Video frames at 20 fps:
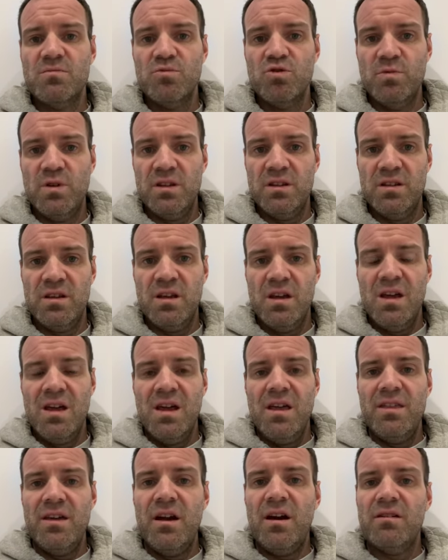moment,
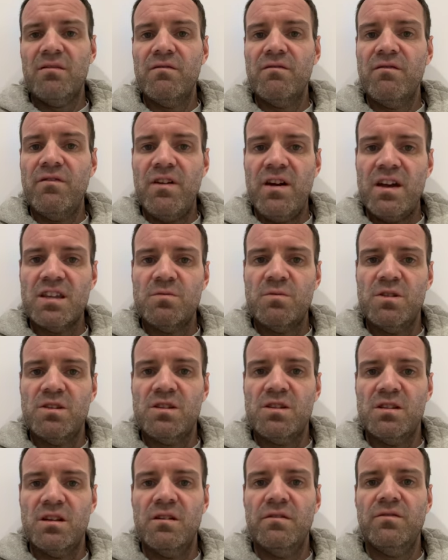they are
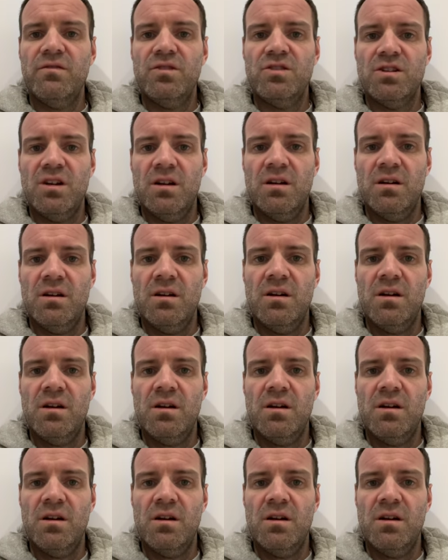investments in our future.